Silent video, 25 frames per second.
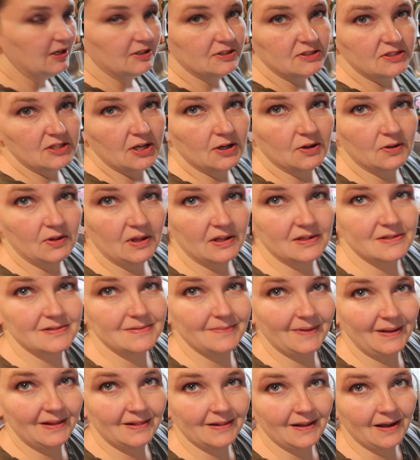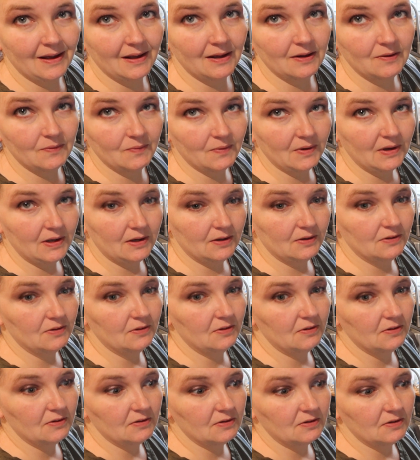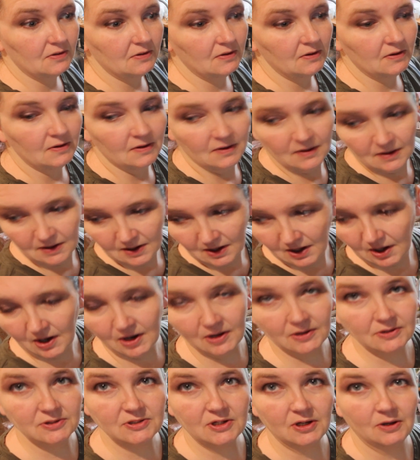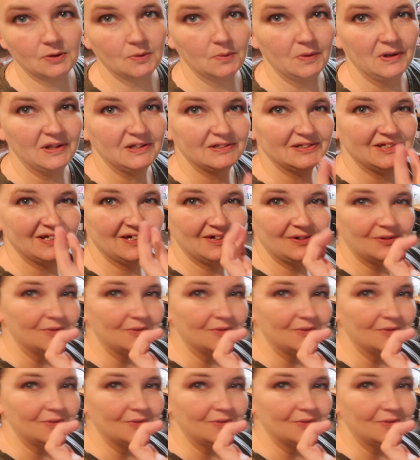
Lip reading: So let's make that while our dough is